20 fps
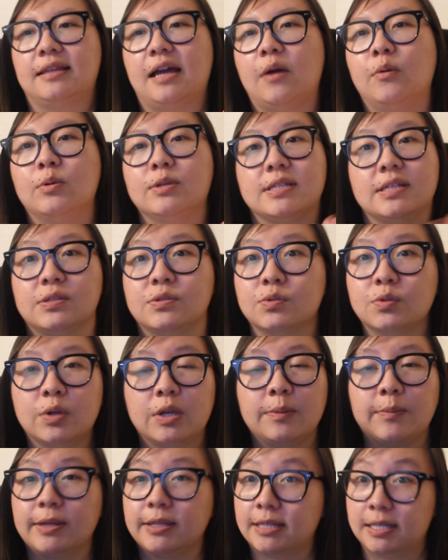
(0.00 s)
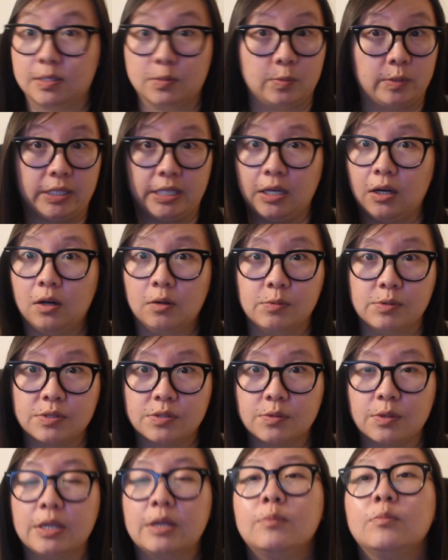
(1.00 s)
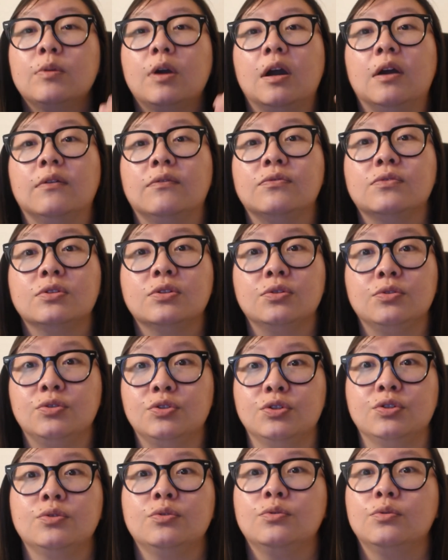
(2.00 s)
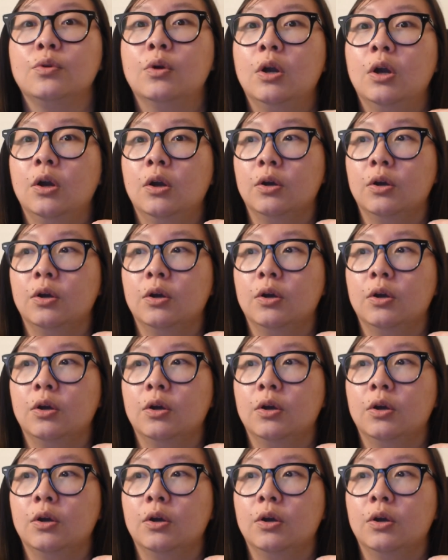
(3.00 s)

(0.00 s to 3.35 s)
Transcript: That was his dream and that's what he always dreamed of to do